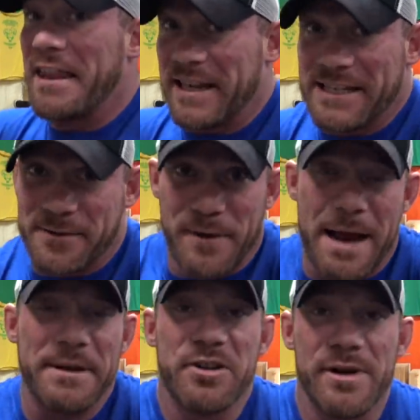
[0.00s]
this is what
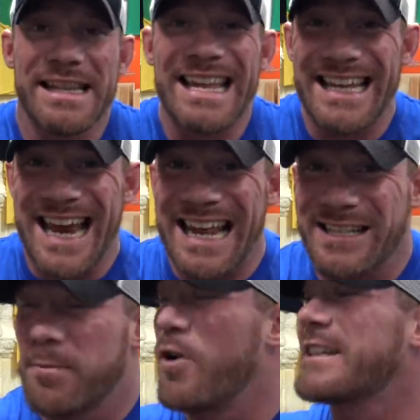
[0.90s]
I've been doing lately, and
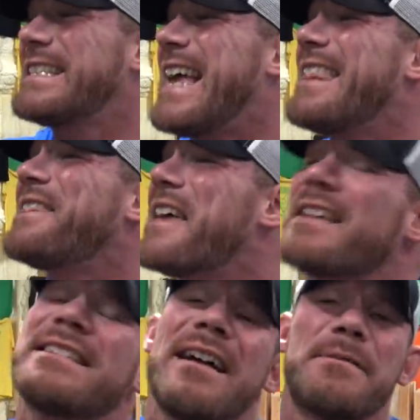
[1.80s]
it's worked
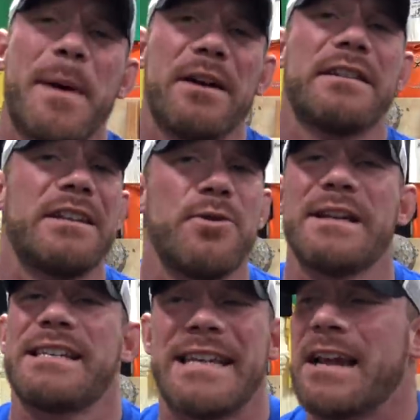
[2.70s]
10,000 times better than
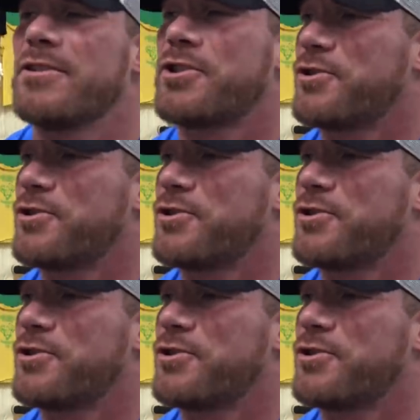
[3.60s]
doing standard